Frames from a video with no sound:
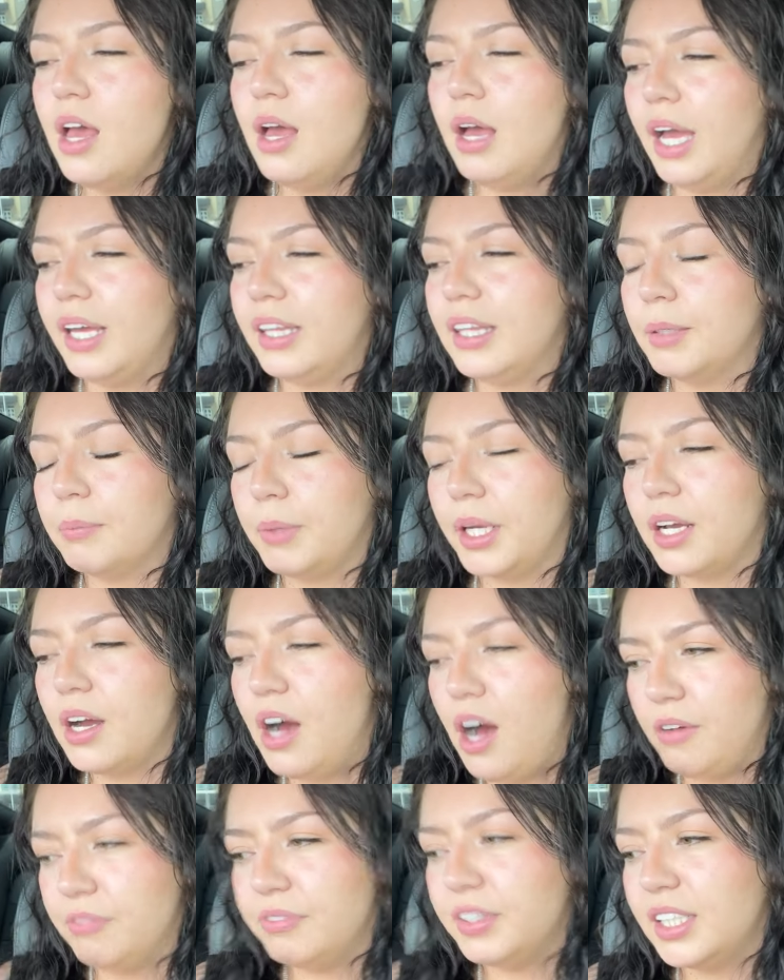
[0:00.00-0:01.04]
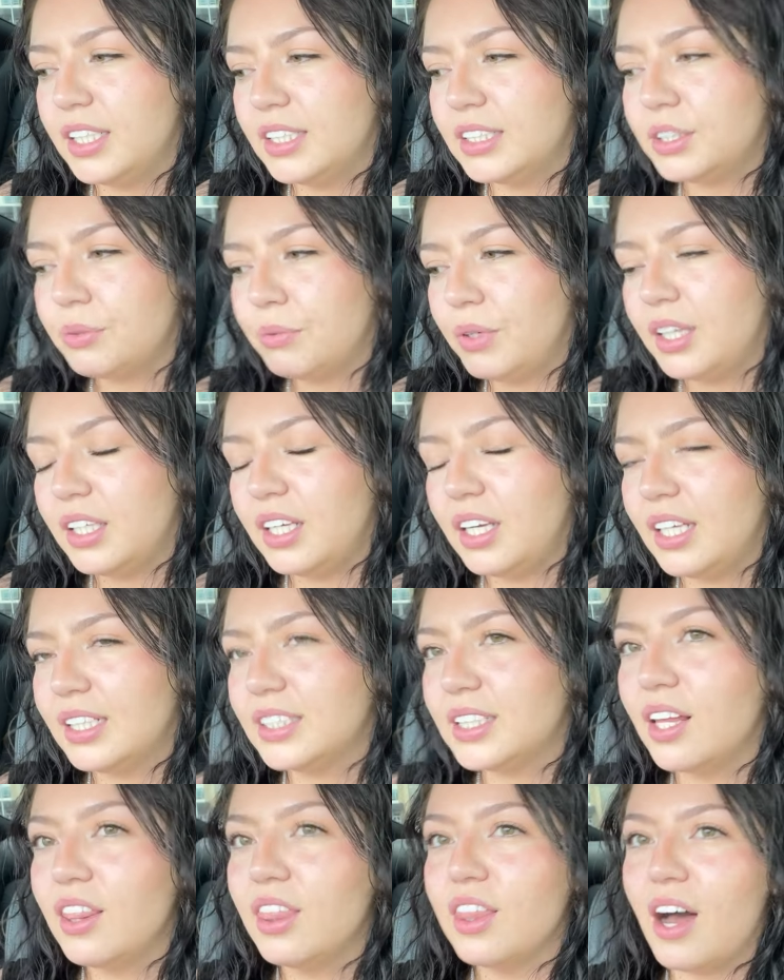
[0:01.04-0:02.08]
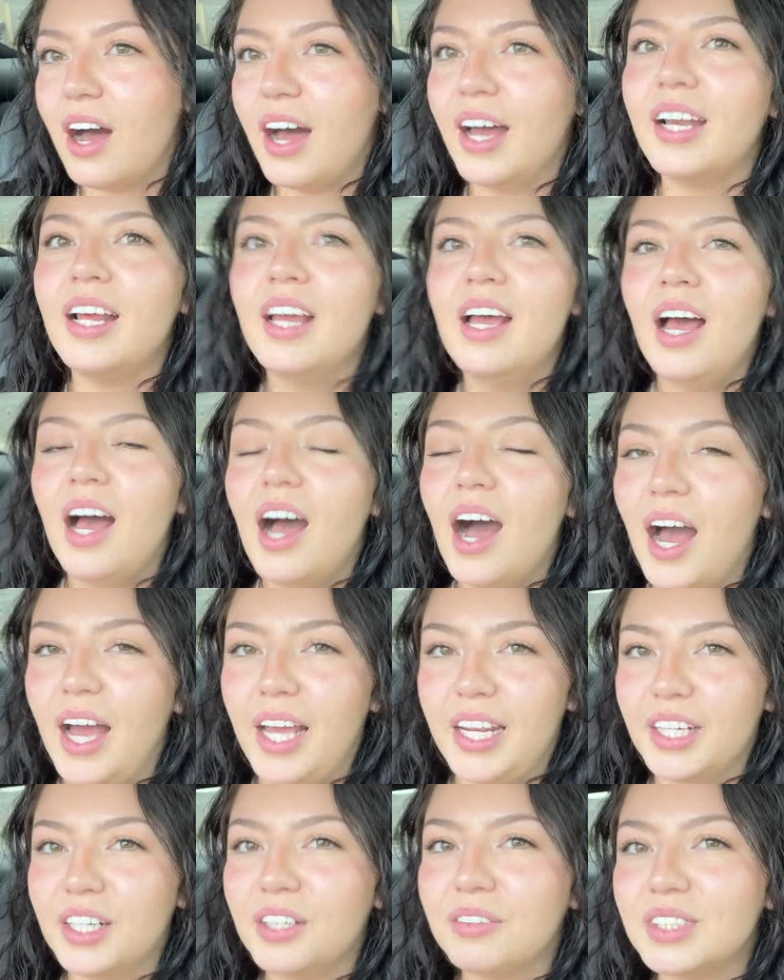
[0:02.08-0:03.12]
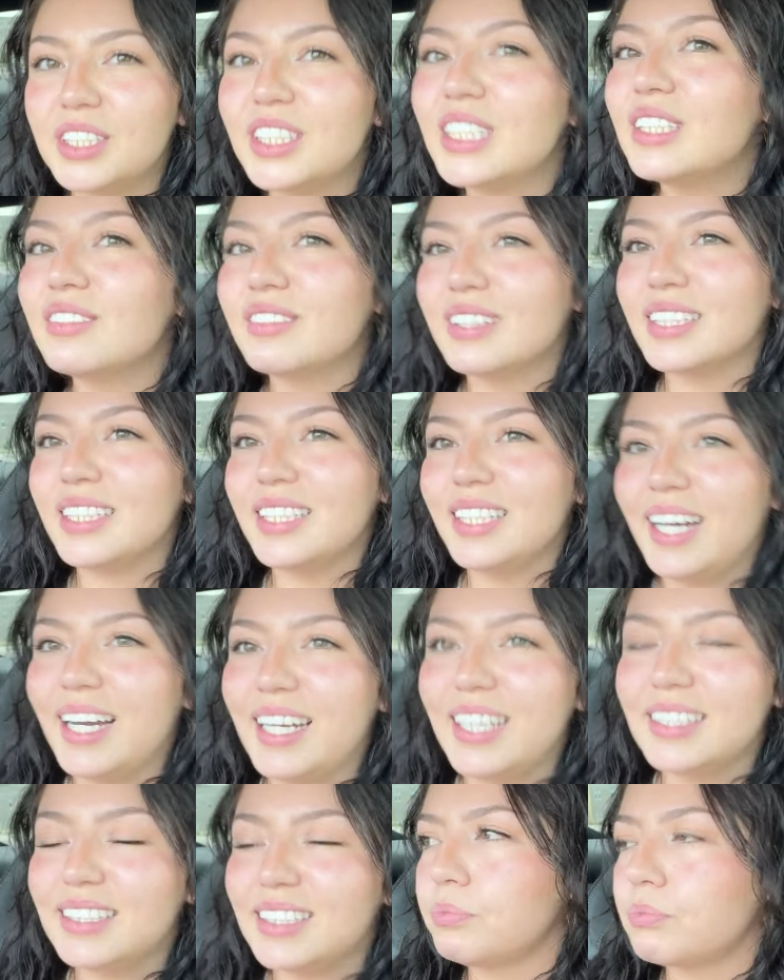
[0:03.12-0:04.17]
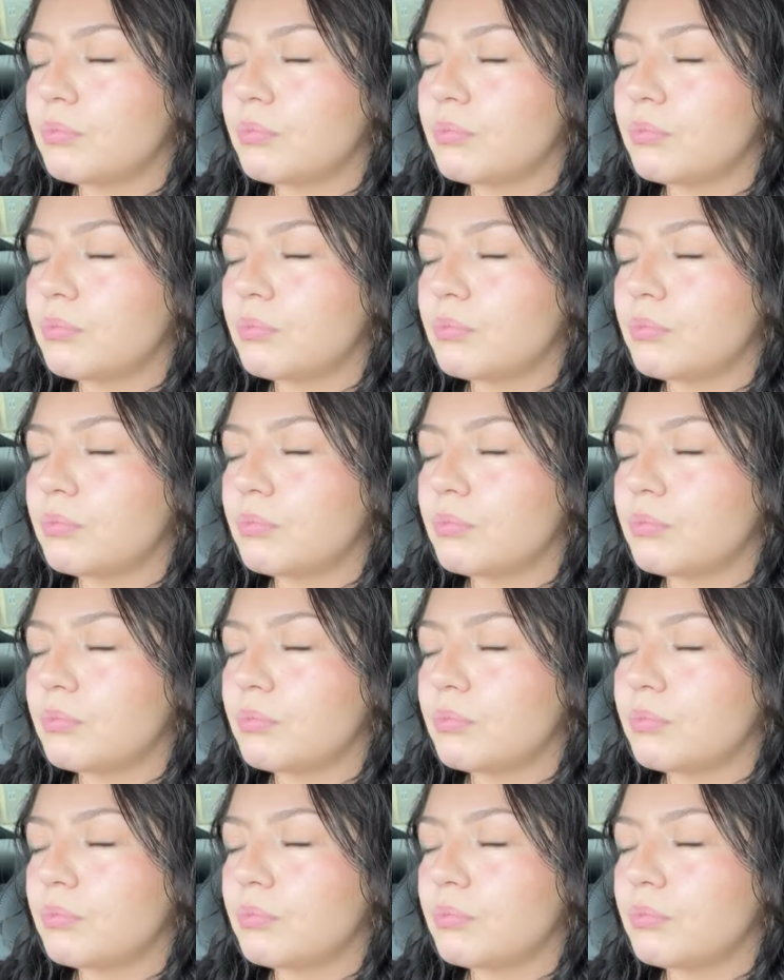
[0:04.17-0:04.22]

I think my confidence with it is a lot higher, which is really nice.